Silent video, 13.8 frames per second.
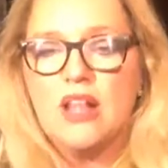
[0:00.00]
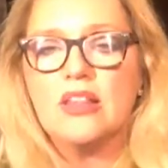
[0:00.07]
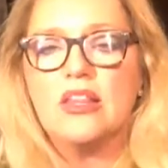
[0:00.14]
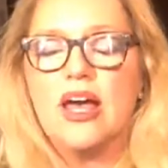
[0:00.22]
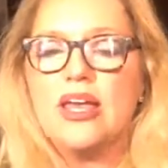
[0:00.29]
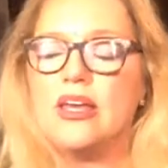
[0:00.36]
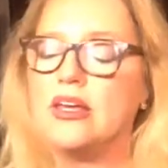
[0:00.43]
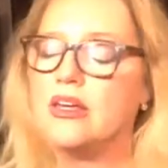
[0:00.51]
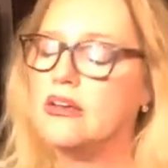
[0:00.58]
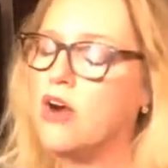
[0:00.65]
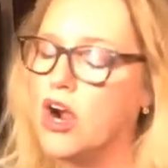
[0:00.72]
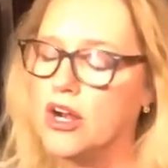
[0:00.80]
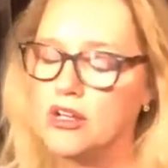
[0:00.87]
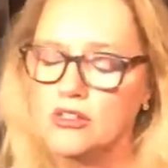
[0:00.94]
like
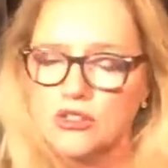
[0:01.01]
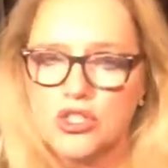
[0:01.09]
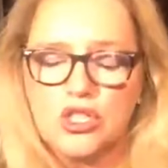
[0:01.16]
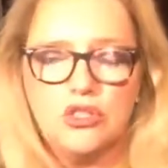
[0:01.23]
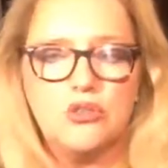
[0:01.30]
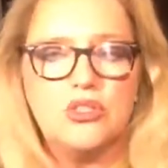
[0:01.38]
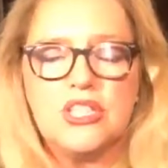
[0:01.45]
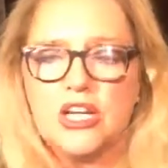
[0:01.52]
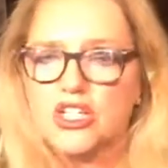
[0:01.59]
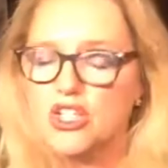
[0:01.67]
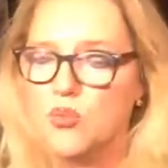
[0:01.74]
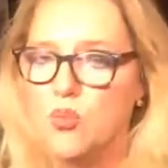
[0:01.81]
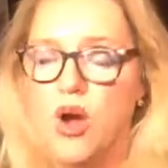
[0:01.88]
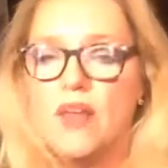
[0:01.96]
Article 2,
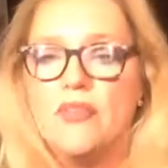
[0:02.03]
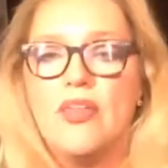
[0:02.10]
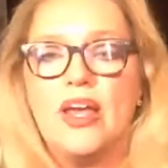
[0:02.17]
Section 1,